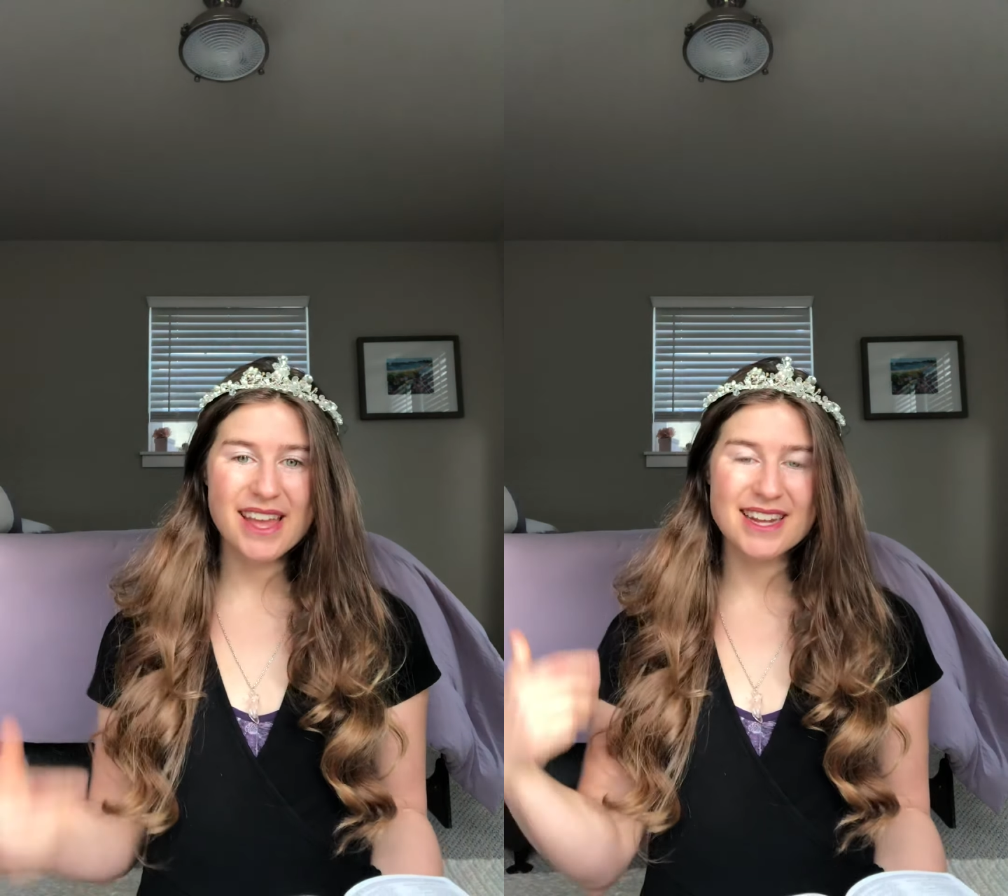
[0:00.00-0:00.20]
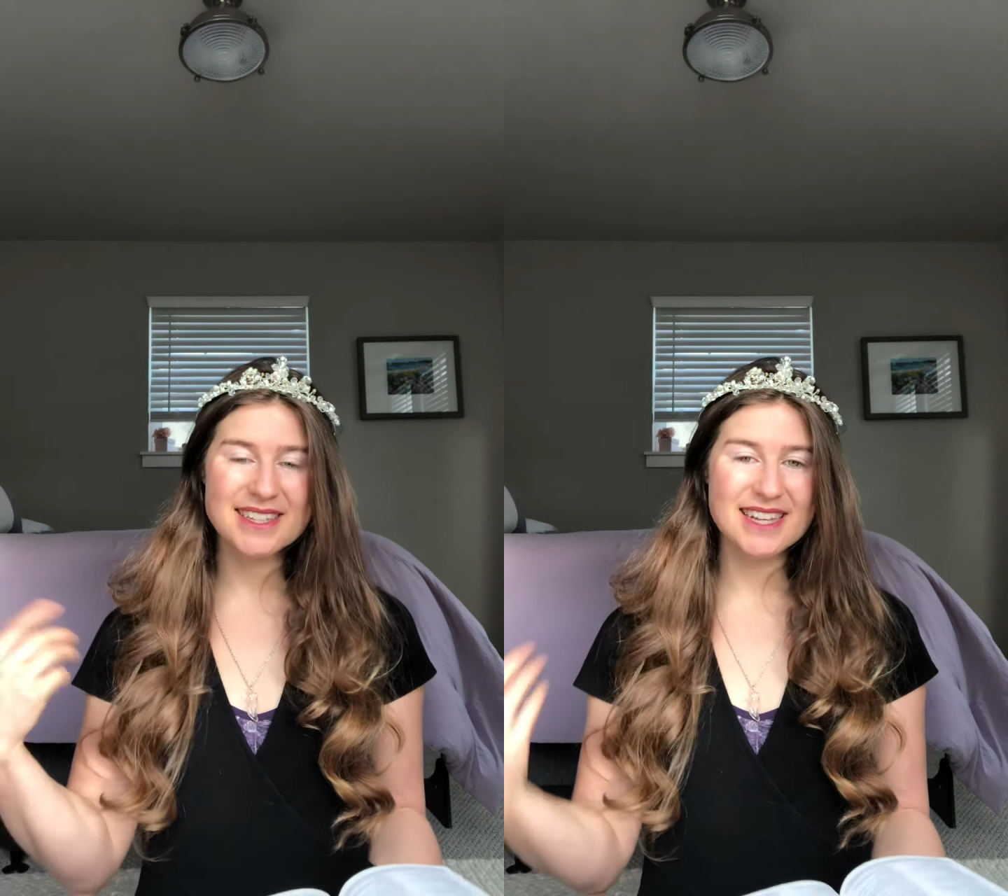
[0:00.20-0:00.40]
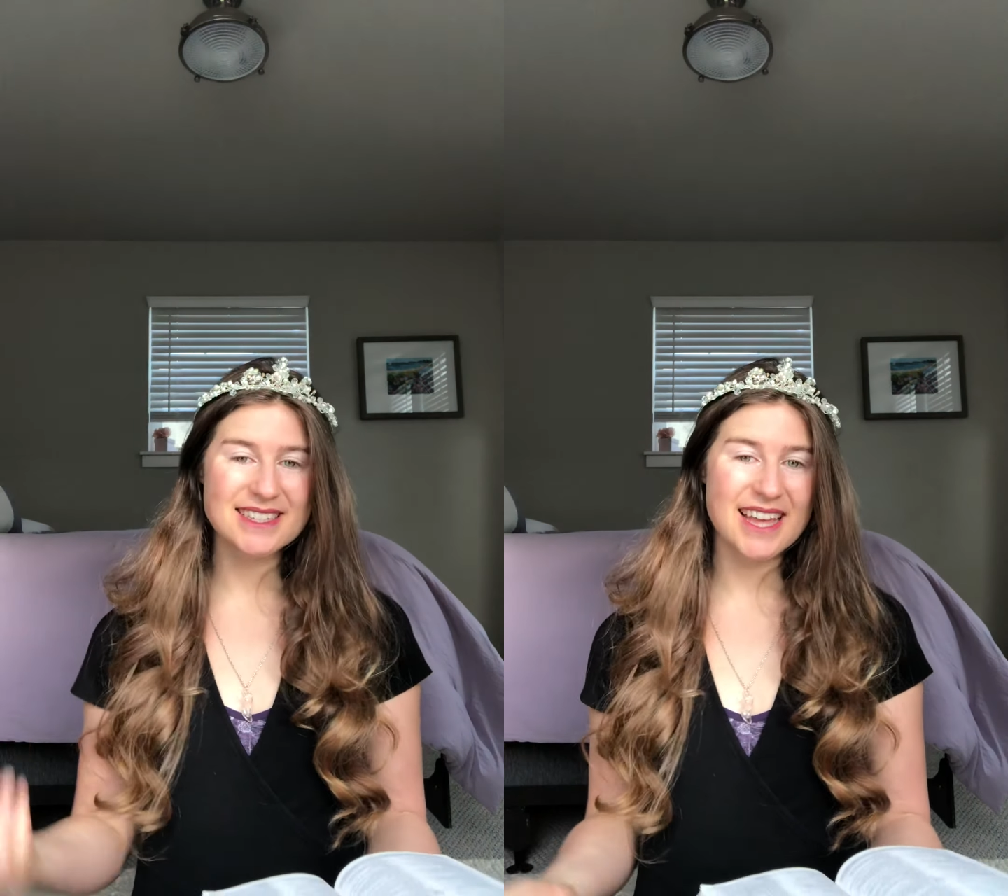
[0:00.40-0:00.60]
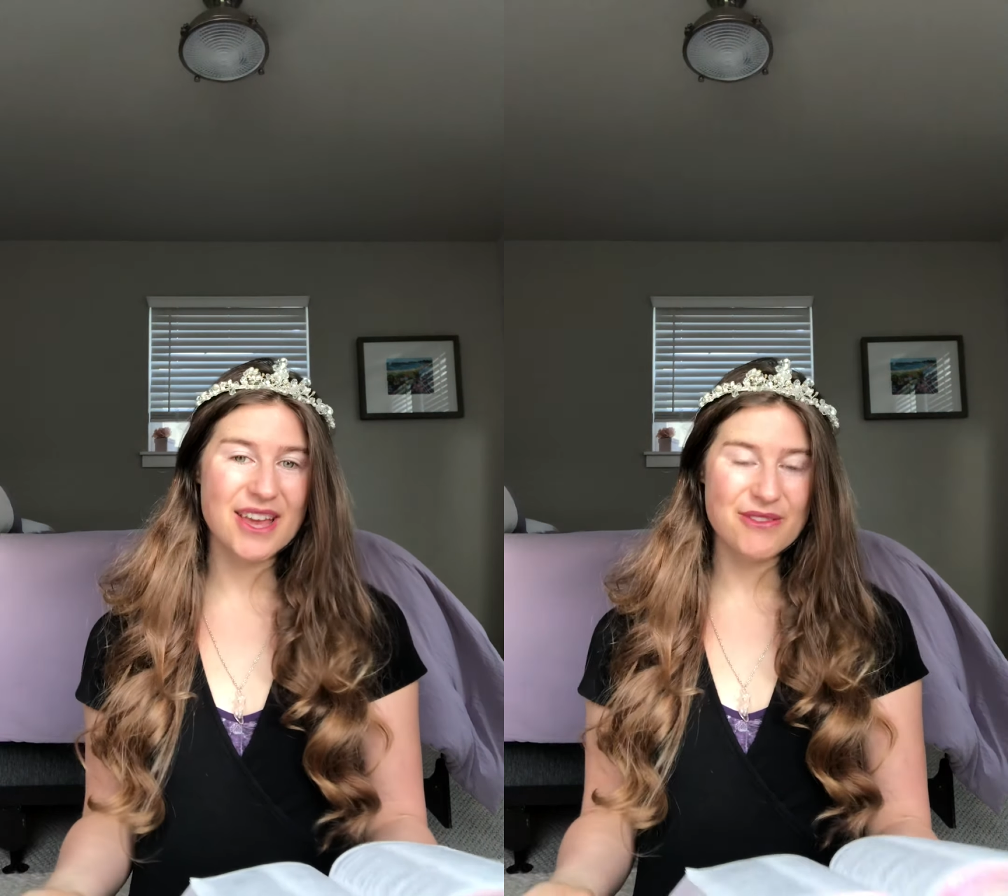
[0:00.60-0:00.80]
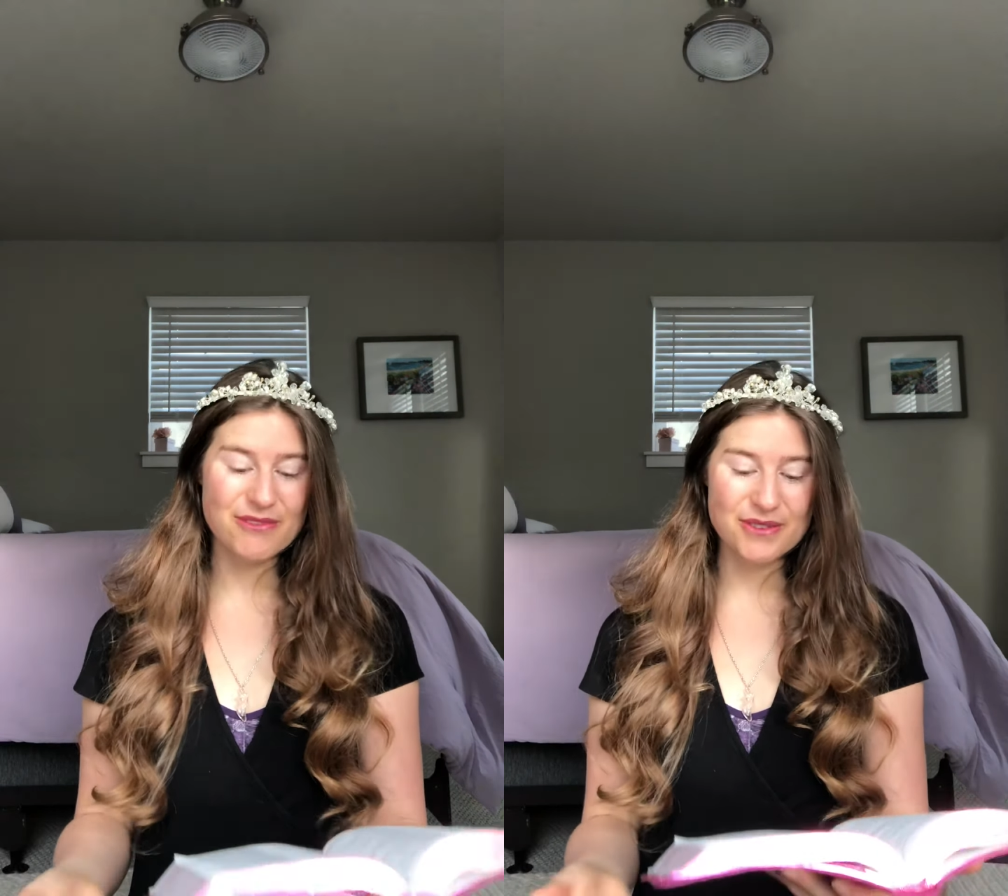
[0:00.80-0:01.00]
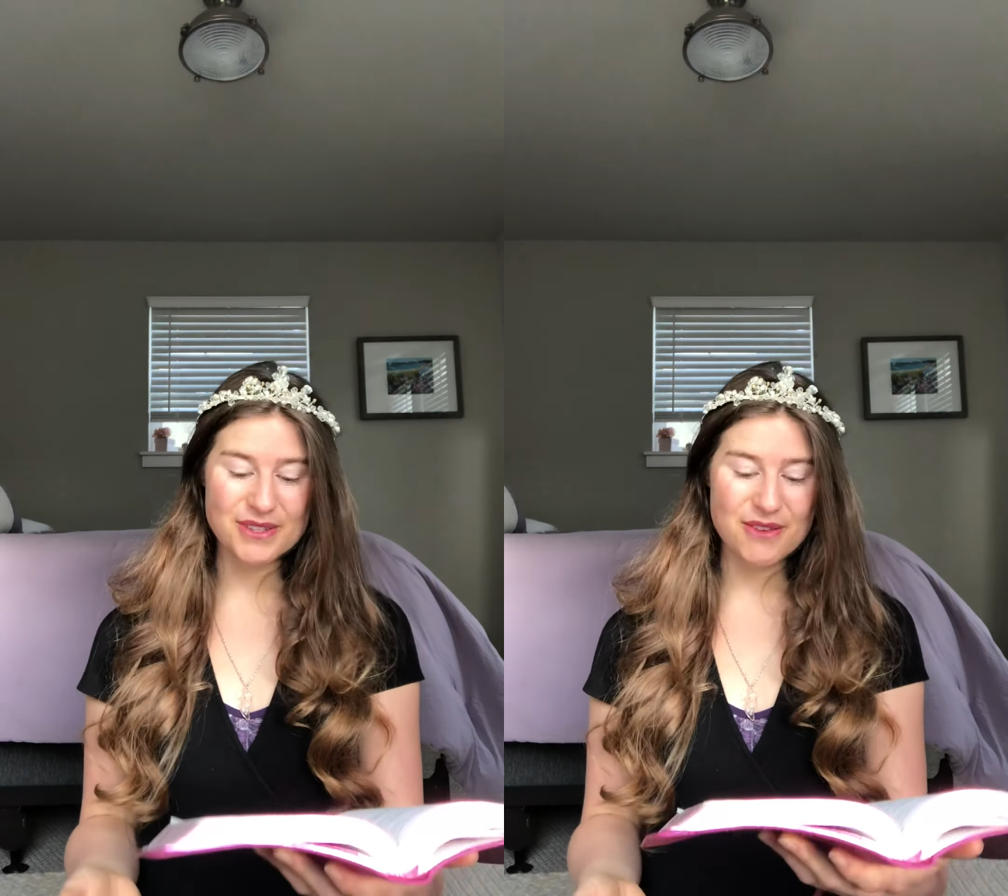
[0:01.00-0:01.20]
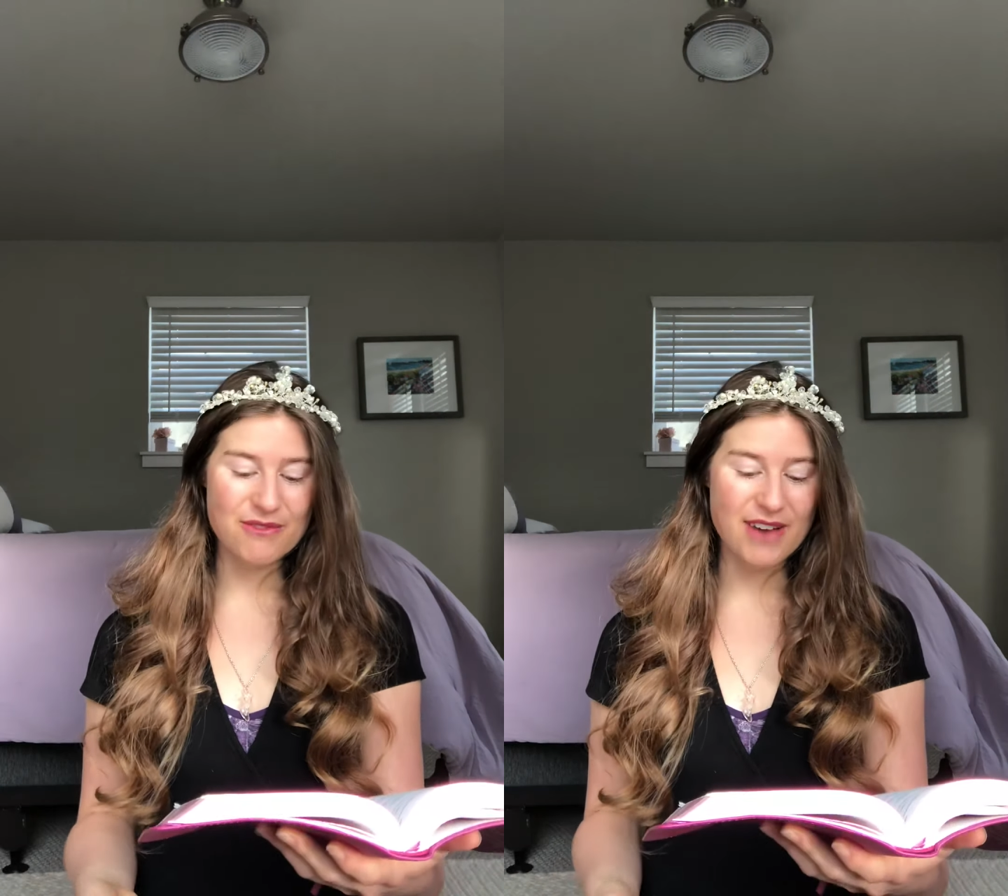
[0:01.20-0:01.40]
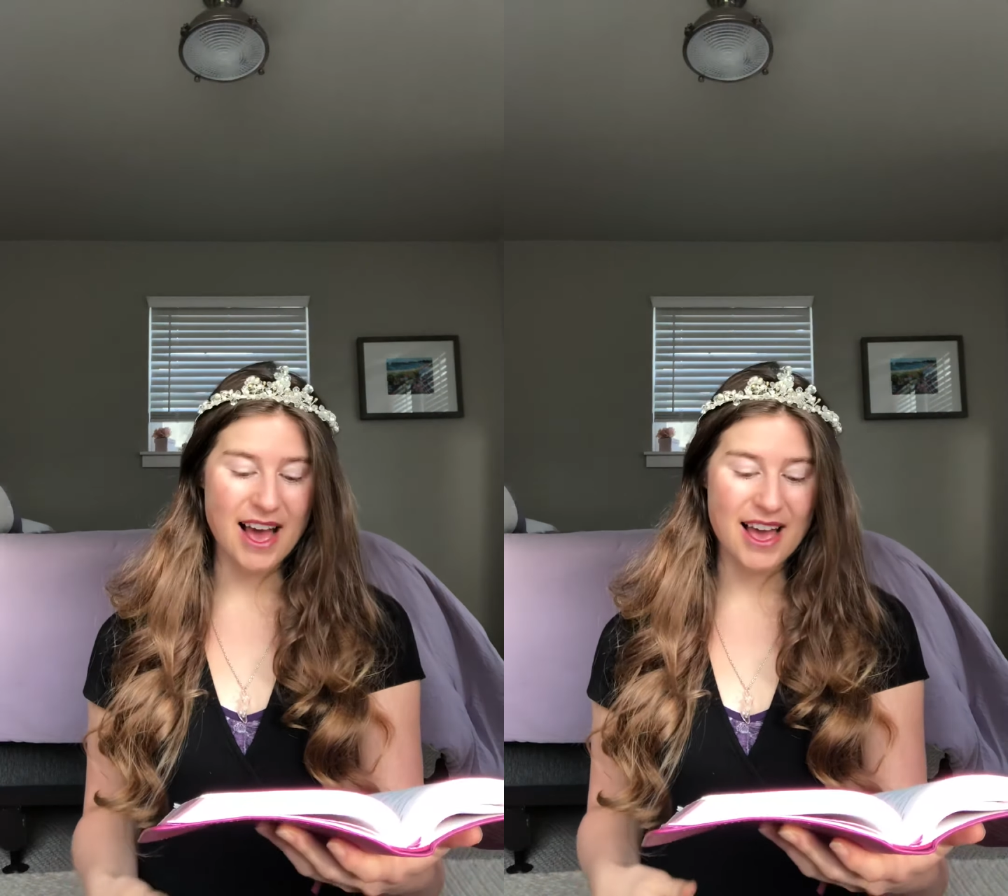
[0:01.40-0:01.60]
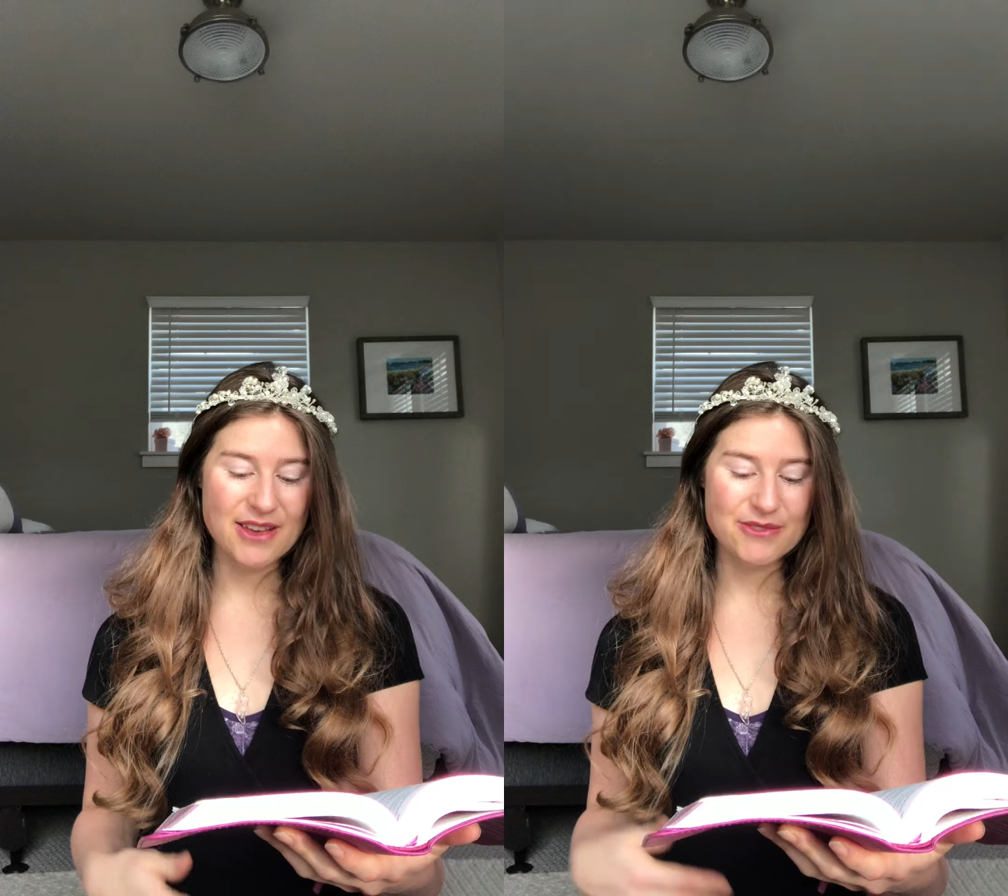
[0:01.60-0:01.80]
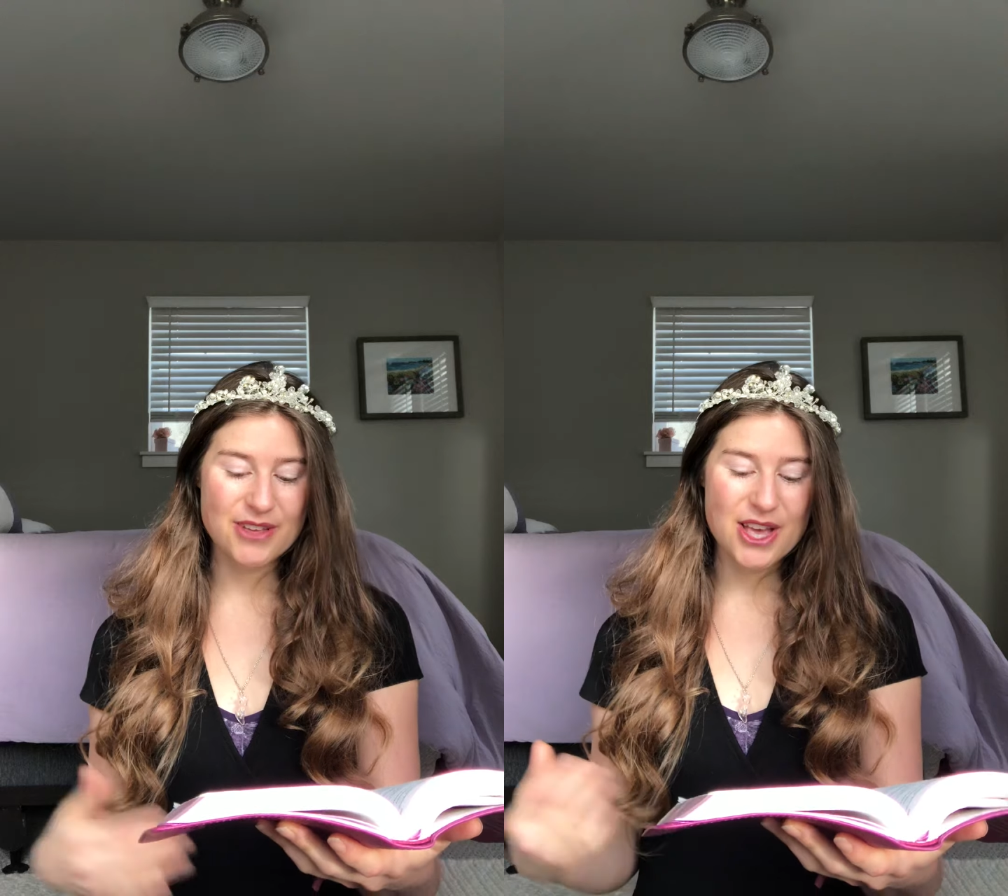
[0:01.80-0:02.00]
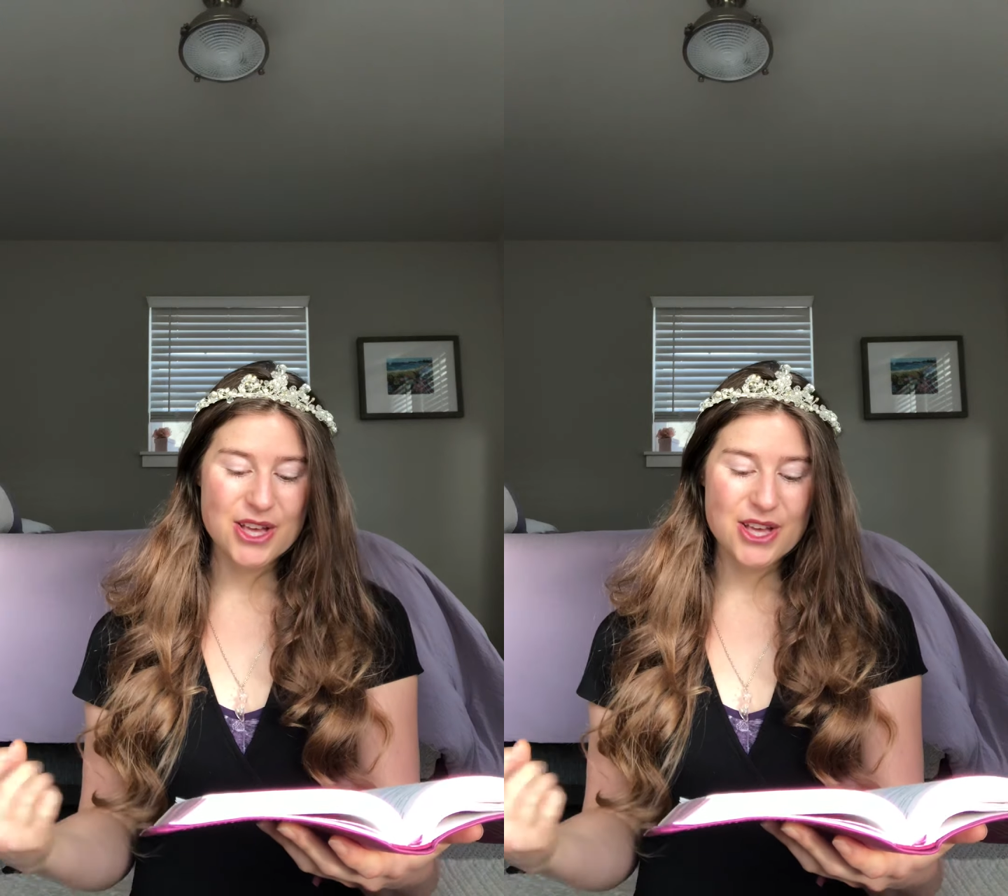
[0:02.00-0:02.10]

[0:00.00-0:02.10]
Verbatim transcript: it is Isaiah 55,